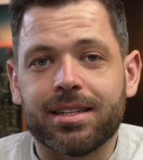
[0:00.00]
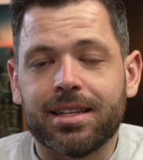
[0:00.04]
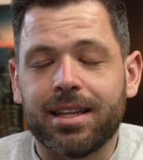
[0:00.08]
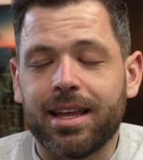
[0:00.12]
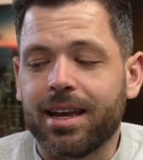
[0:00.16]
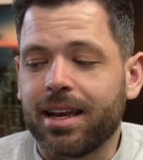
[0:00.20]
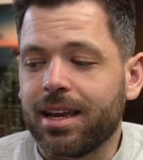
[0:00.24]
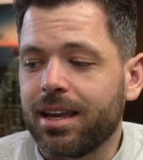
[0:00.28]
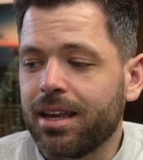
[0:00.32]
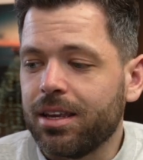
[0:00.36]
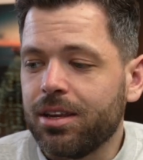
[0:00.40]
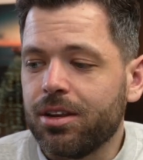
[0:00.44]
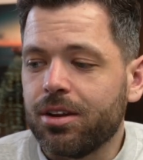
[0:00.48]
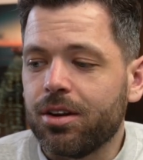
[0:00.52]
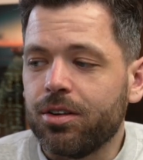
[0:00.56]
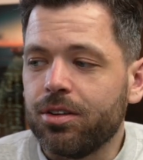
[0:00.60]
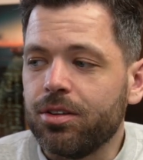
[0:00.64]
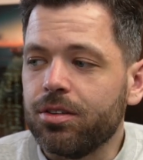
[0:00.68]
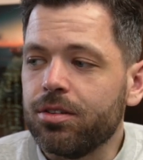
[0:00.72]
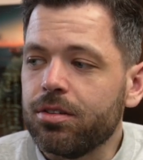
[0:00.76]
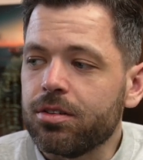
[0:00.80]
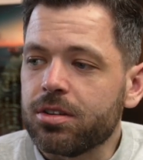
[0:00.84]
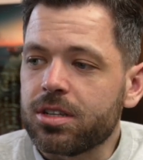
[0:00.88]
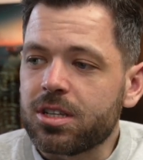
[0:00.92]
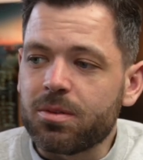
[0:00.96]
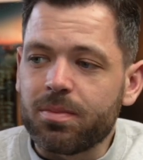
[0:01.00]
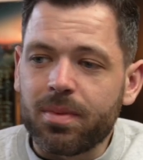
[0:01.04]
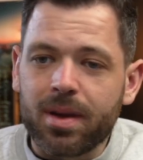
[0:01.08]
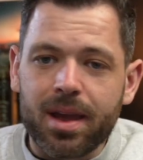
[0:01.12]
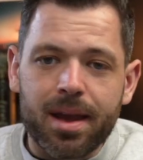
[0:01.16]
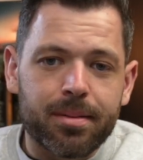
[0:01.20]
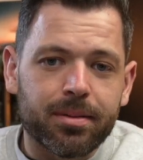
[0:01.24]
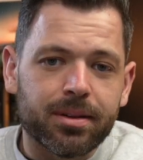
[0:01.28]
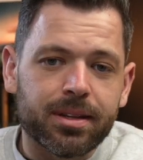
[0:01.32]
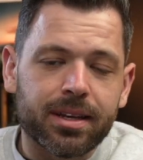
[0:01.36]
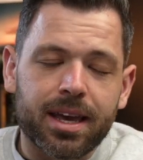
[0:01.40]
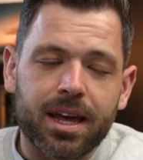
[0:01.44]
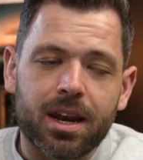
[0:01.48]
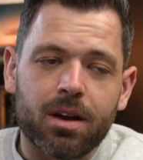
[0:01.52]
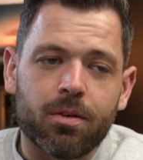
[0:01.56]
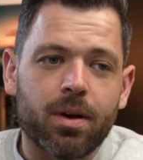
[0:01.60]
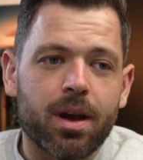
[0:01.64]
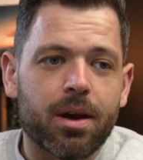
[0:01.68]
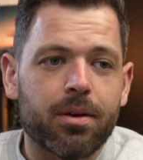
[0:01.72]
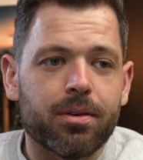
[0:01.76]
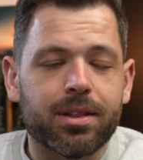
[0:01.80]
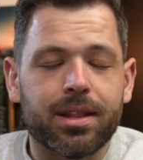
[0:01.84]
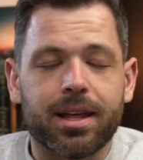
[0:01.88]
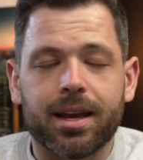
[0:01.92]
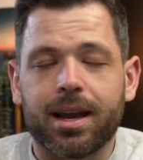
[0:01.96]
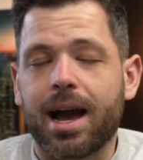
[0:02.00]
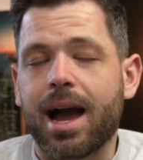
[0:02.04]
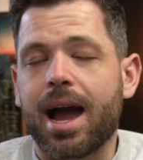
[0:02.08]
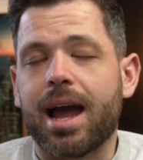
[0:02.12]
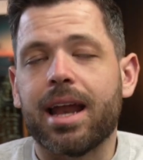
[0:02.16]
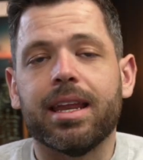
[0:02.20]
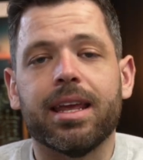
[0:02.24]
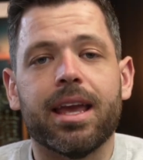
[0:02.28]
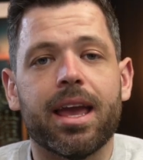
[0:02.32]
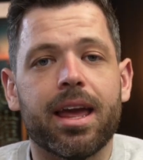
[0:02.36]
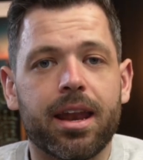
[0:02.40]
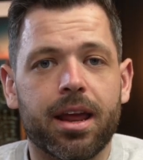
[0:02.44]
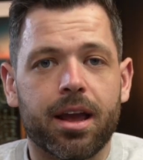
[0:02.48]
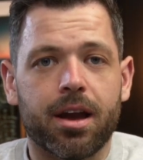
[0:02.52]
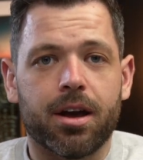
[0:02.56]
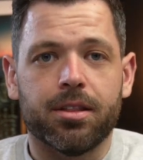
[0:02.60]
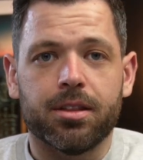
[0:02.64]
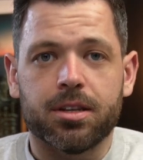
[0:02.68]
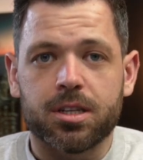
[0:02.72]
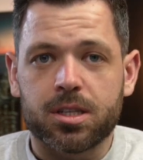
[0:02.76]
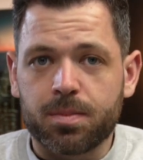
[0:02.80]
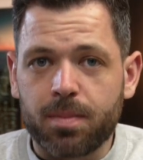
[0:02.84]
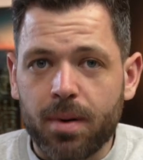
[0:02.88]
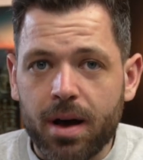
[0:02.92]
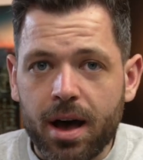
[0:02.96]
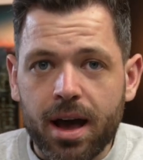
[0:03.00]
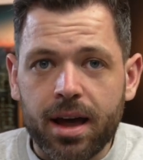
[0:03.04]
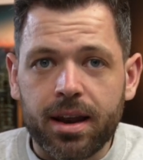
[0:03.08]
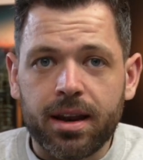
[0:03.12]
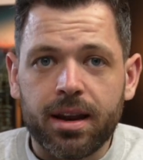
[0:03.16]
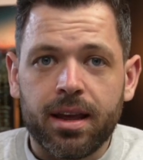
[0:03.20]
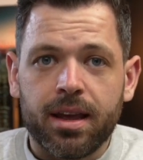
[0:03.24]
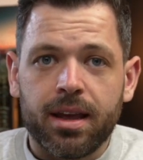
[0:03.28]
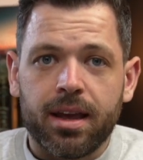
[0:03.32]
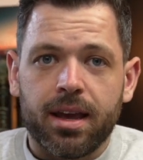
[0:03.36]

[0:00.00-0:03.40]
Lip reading: Like, you know, you used to be able to get away with like ideating on the spot